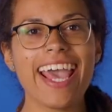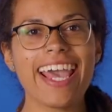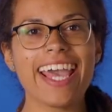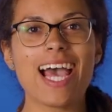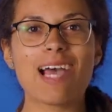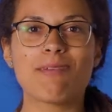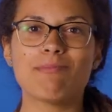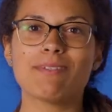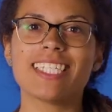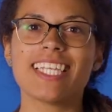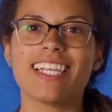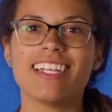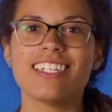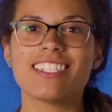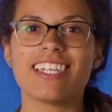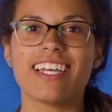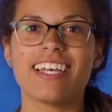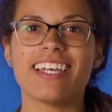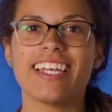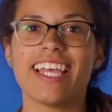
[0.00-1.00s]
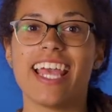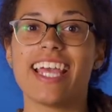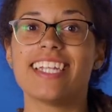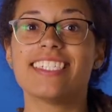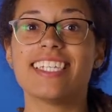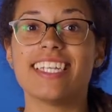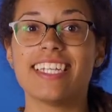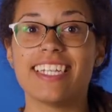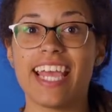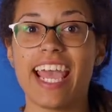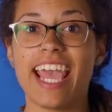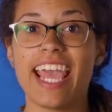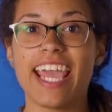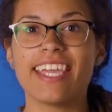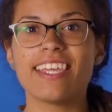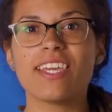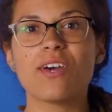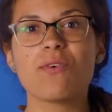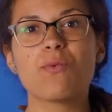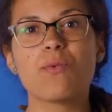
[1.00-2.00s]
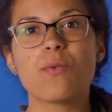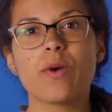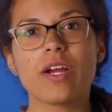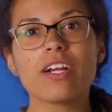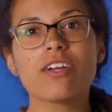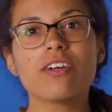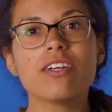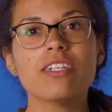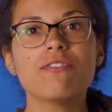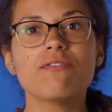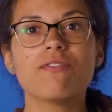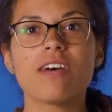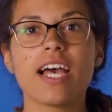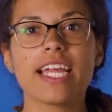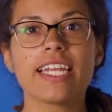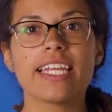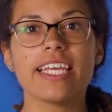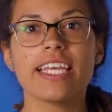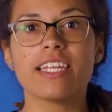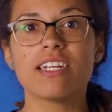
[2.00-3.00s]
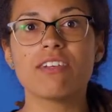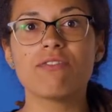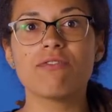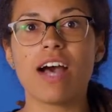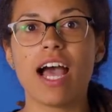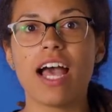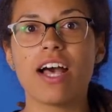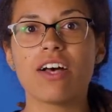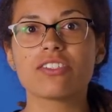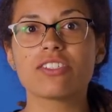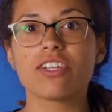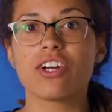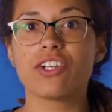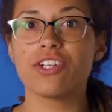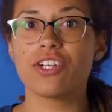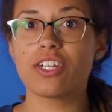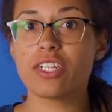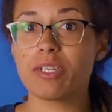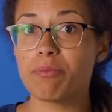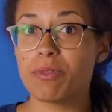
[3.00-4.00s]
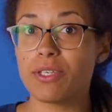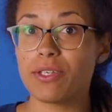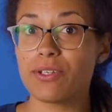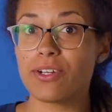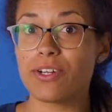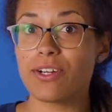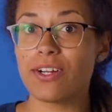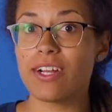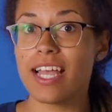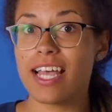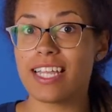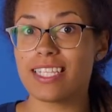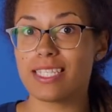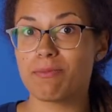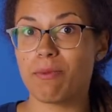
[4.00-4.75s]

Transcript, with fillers: Hi, I'm Alicia, and today we're going to find hidden files on your computer and